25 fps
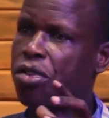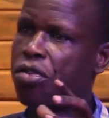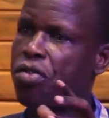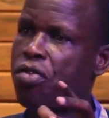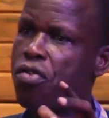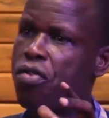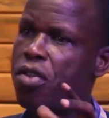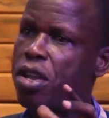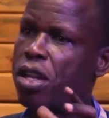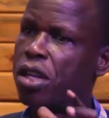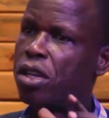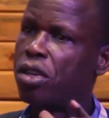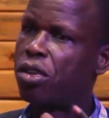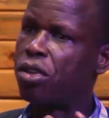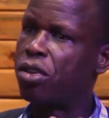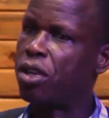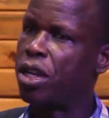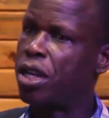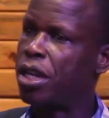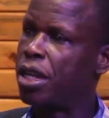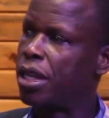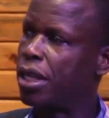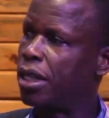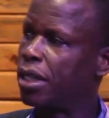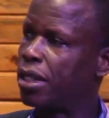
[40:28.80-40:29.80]
during
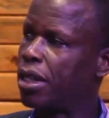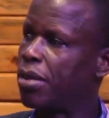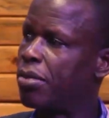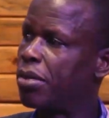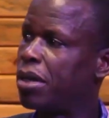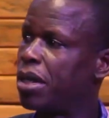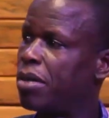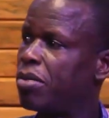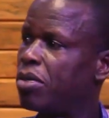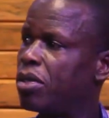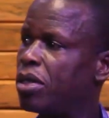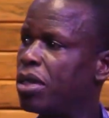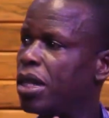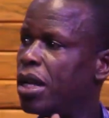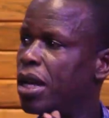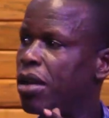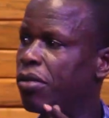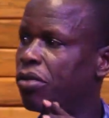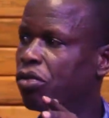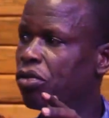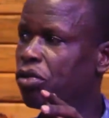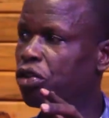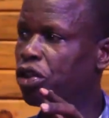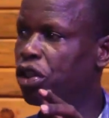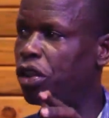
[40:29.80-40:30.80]
training, sometimes they
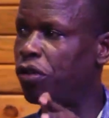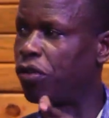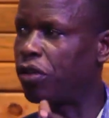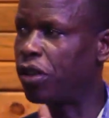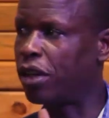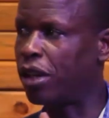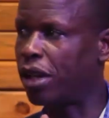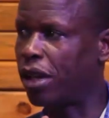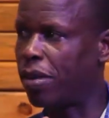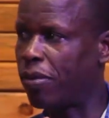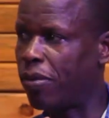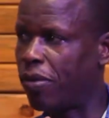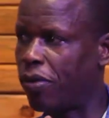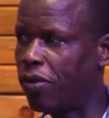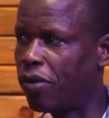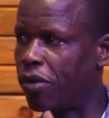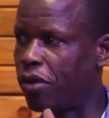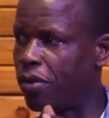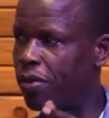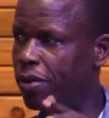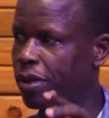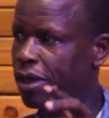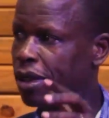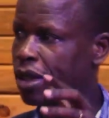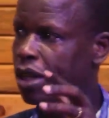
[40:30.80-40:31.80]
have to shift them
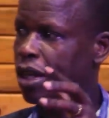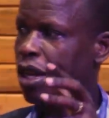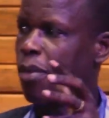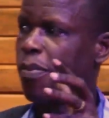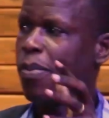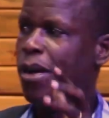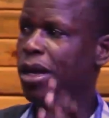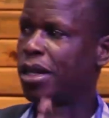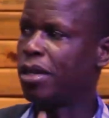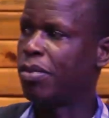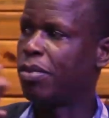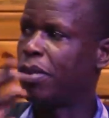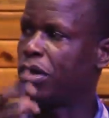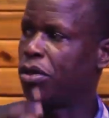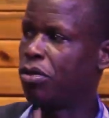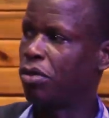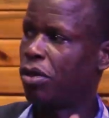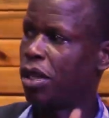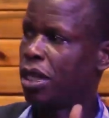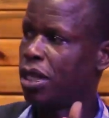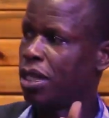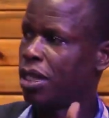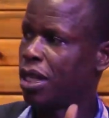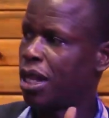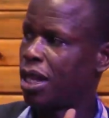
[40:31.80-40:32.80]
from this department to
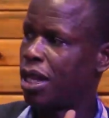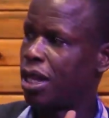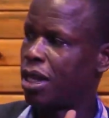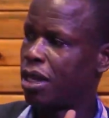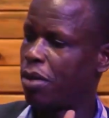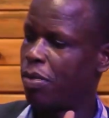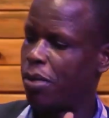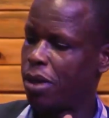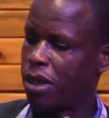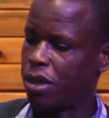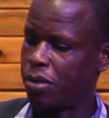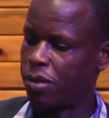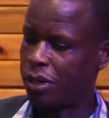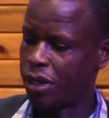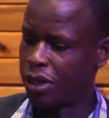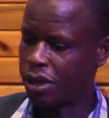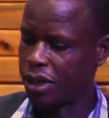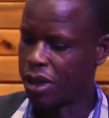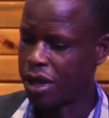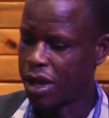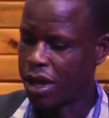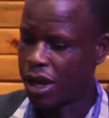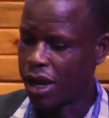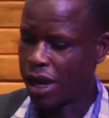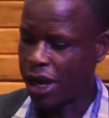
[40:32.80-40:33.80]
this other department.
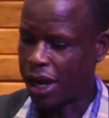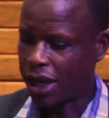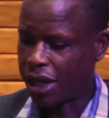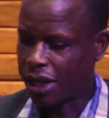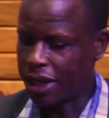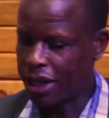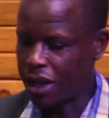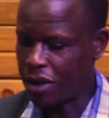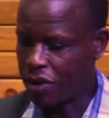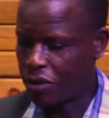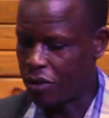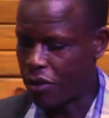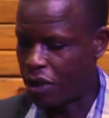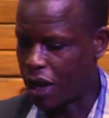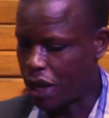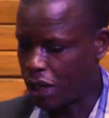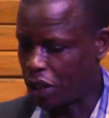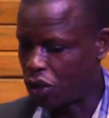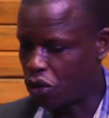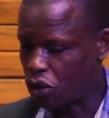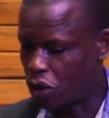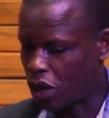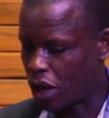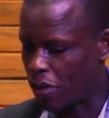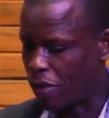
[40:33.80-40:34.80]
Like now, I
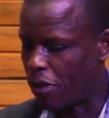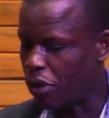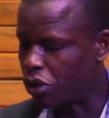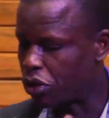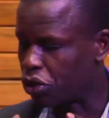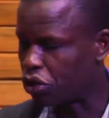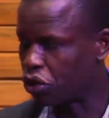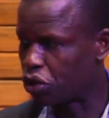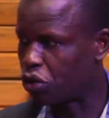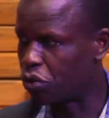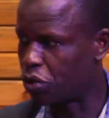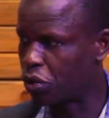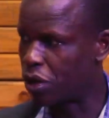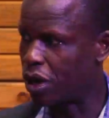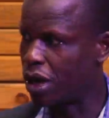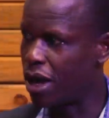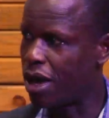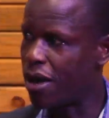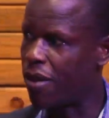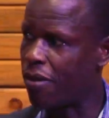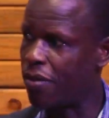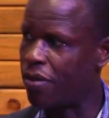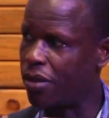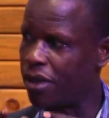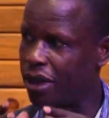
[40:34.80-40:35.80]
talk about
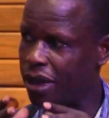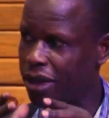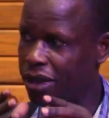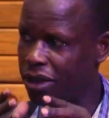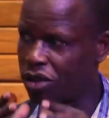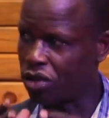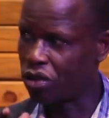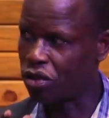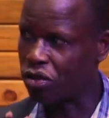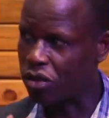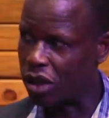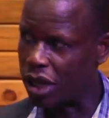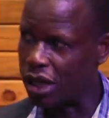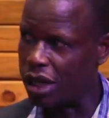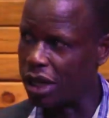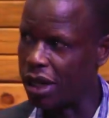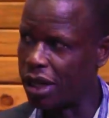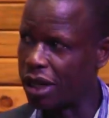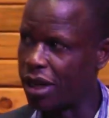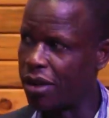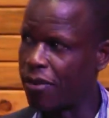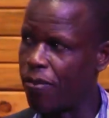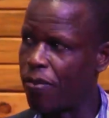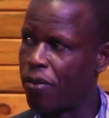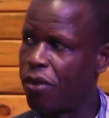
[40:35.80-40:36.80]
Nsubuga. His
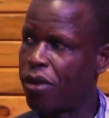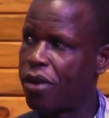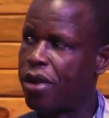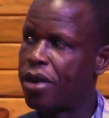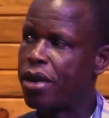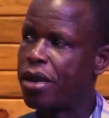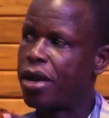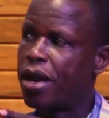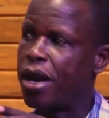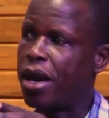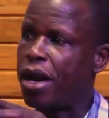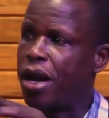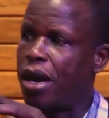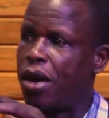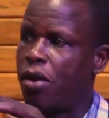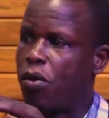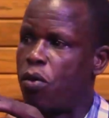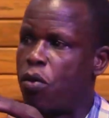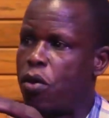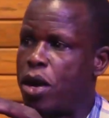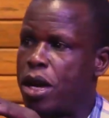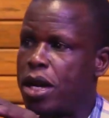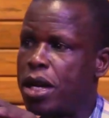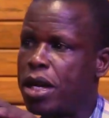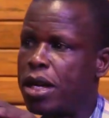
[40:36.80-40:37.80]
training,
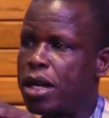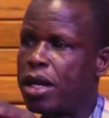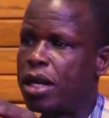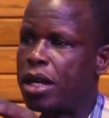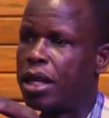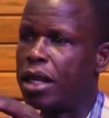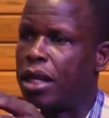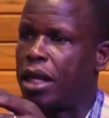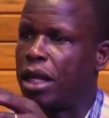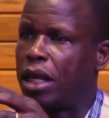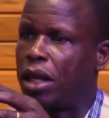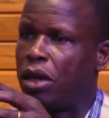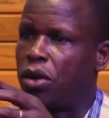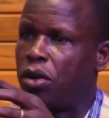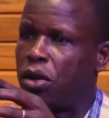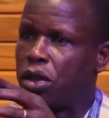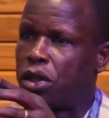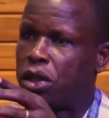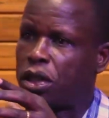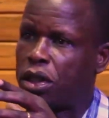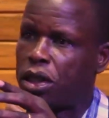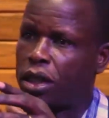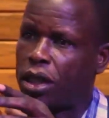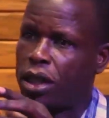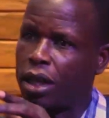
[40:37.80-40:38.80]
when they
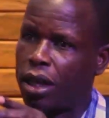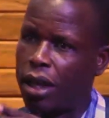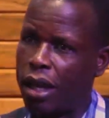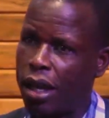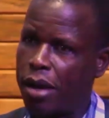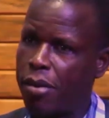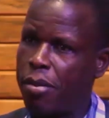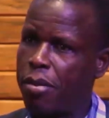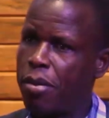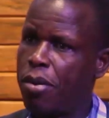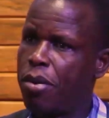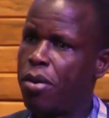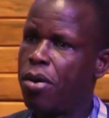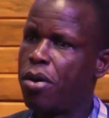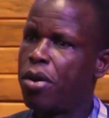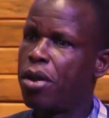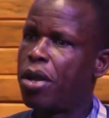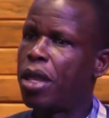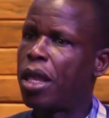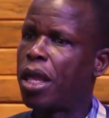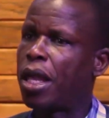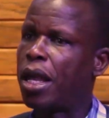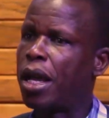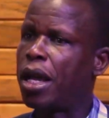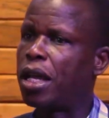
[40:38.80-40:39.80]
got him,
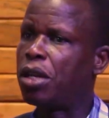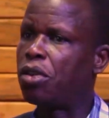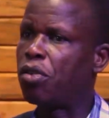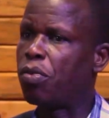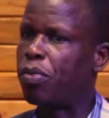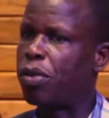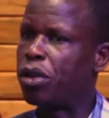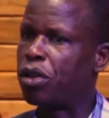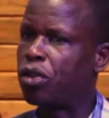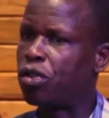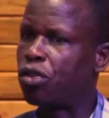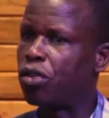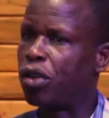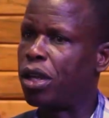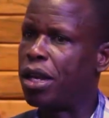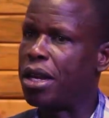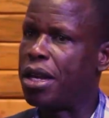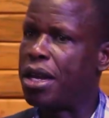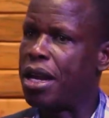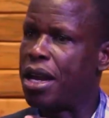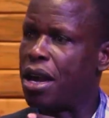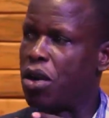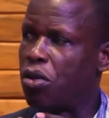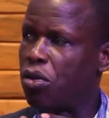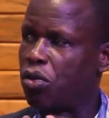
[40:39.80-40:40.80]
he had to be
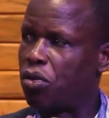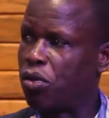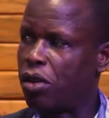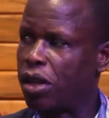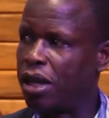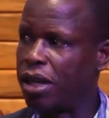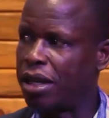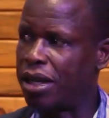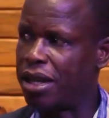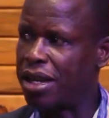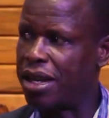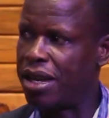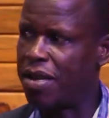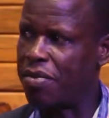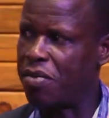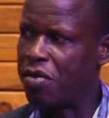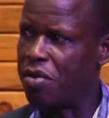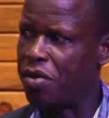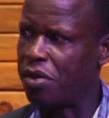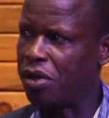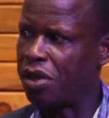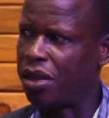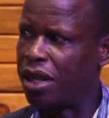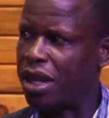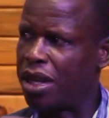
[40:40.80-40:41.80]
trained how to get
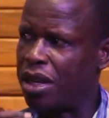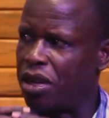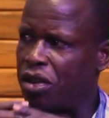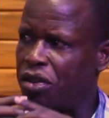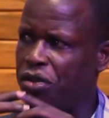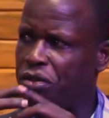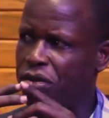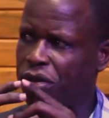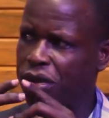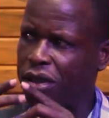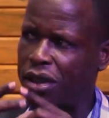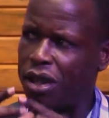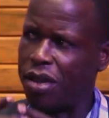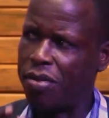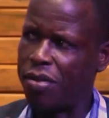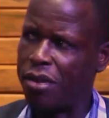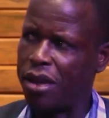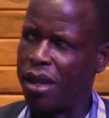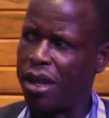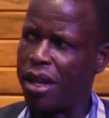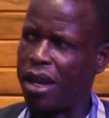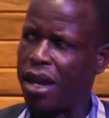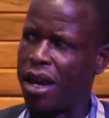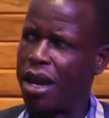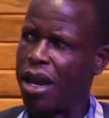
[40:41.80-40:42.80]
demons and use them
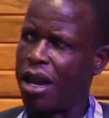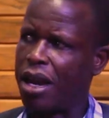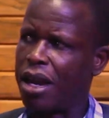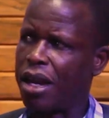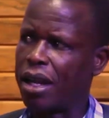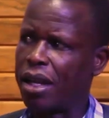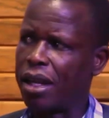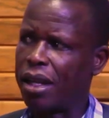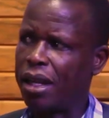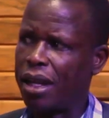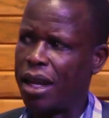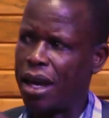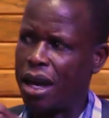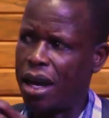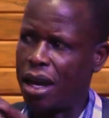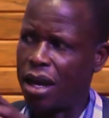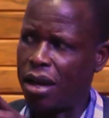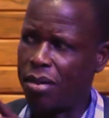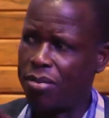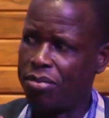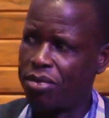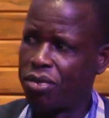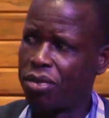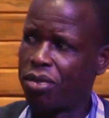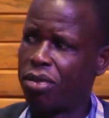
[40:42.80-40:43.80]
in the
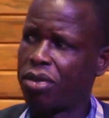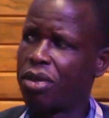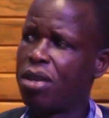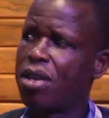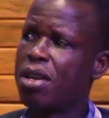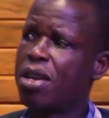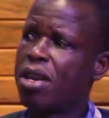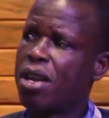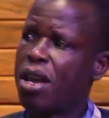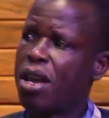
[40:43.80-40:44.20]
labs,